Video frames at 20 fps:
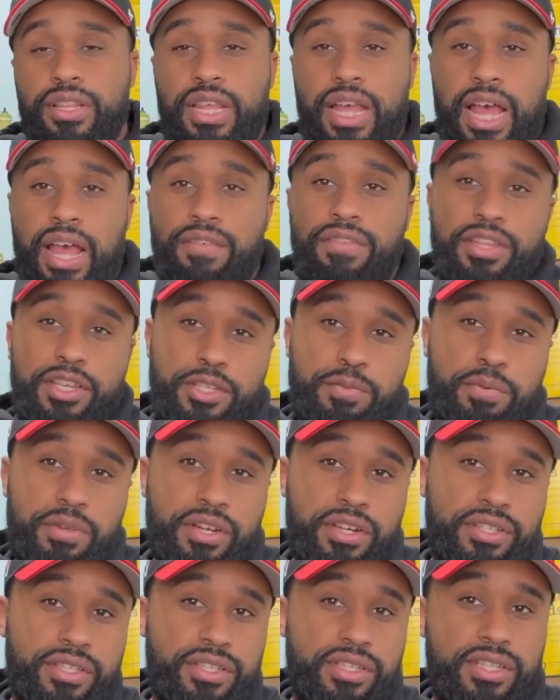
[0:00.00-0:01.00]
that have the
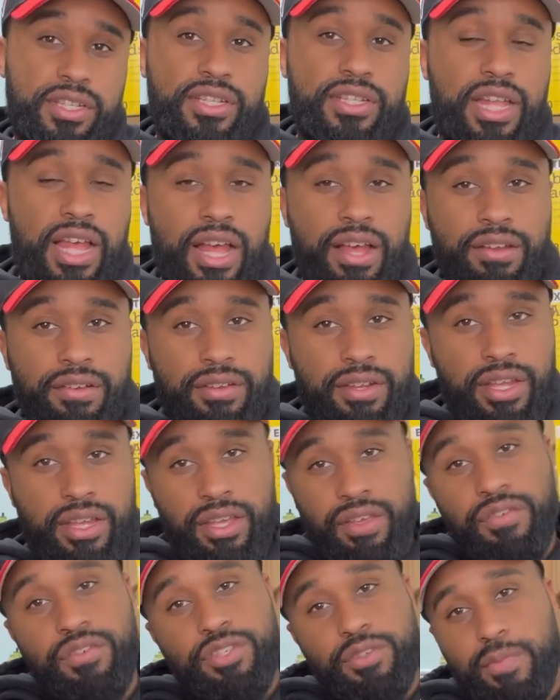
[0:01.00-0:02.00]
experience to sit down
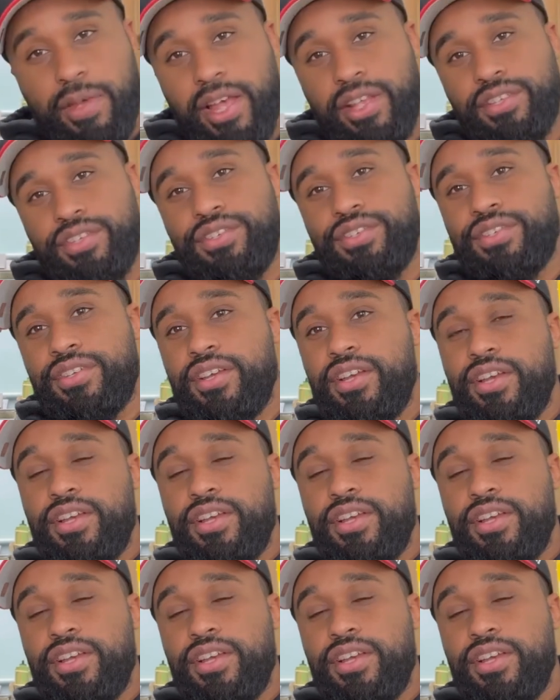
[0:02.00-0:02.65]
and give you some answers.